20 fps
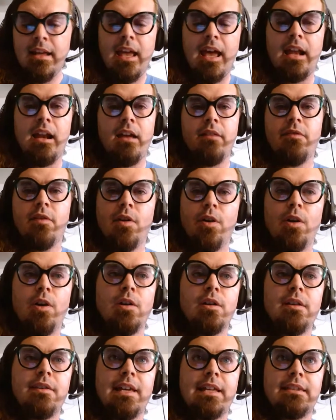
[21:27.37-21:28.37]
And I've
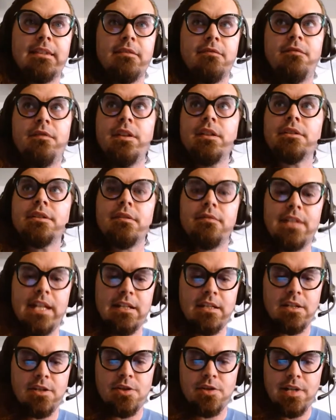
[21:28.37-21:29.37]
heard that the field of
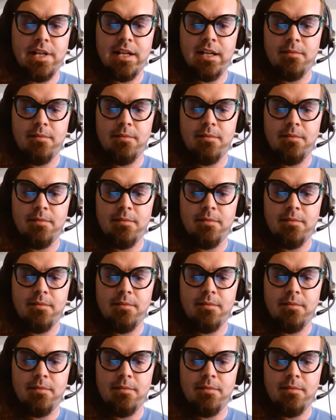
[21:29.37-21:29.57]
dentistry